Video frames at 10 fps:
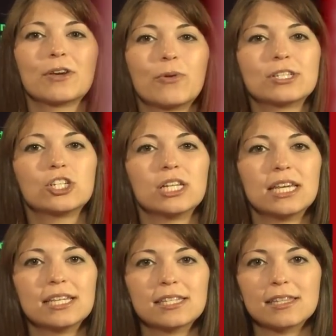question
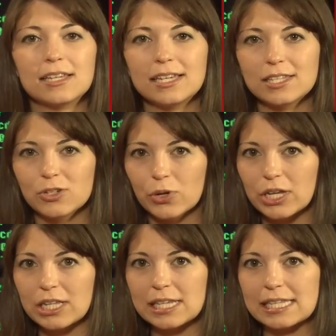is, the
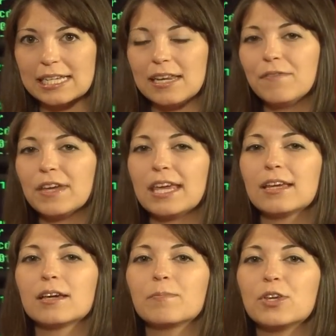historically significant
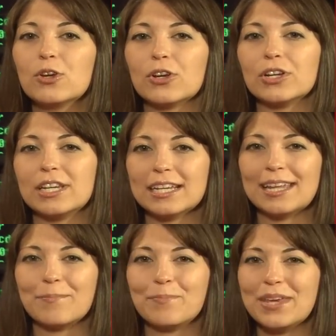computer
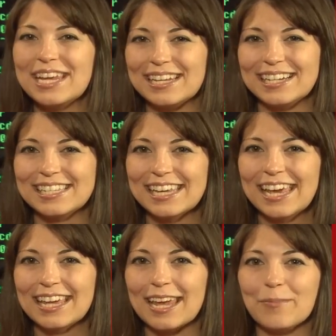nicknamed Peanut
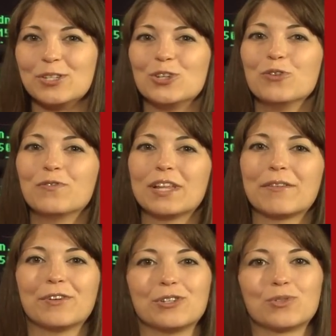came in two
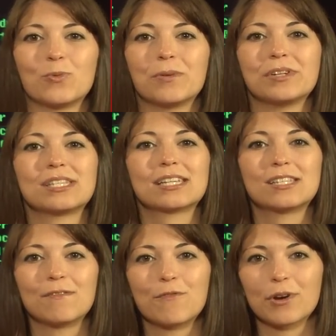flavors, one with
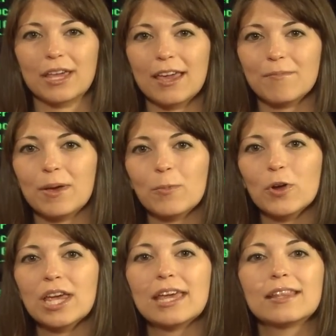64K
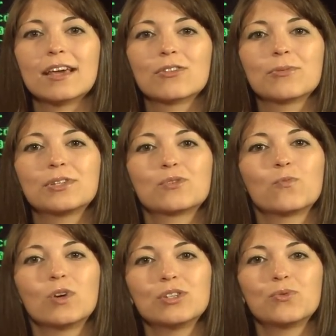memory and the other with
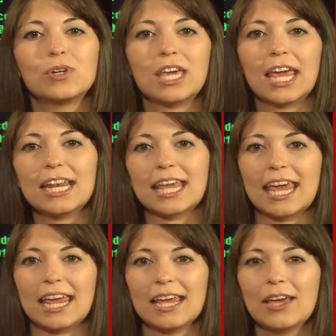
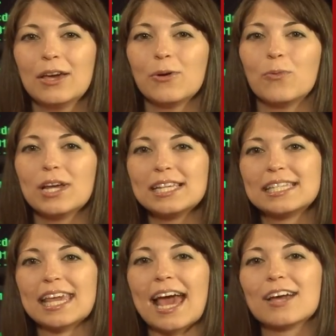128K. What is
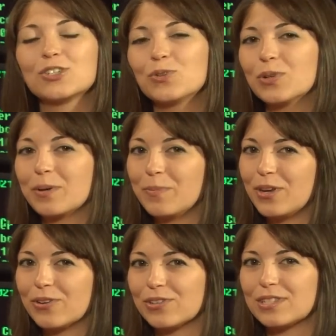the actual
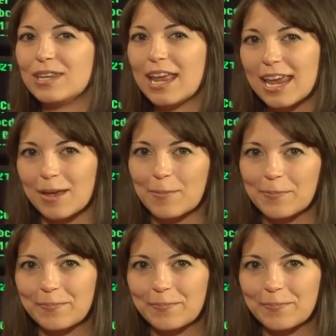computer's name?